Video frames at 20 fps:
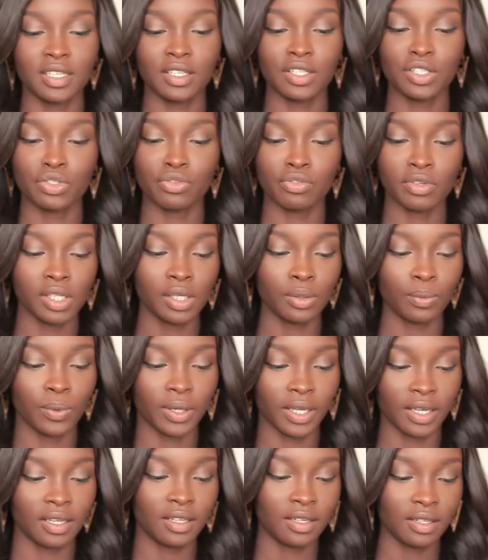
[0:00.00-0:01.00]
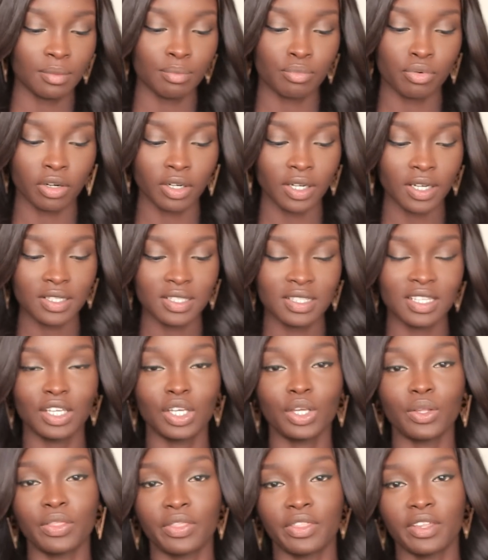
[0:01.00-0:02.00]
skin is really weird. Products
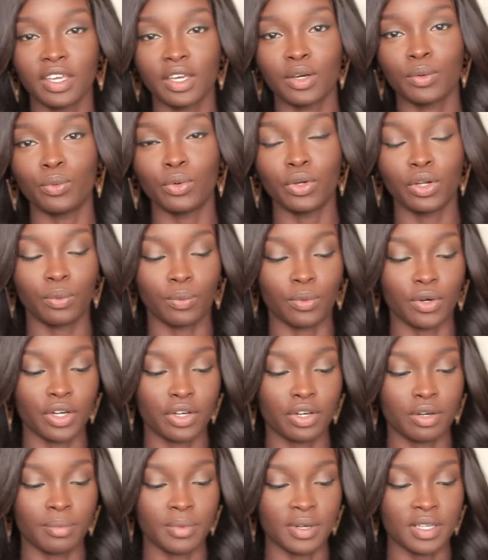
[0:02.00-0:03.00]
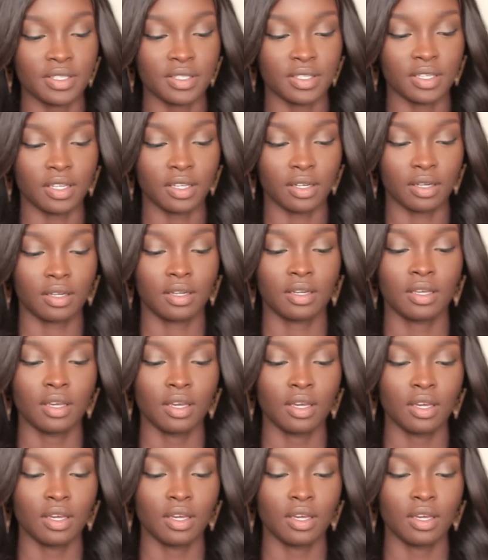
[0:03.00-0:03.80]
that you think wouldn't work on my skin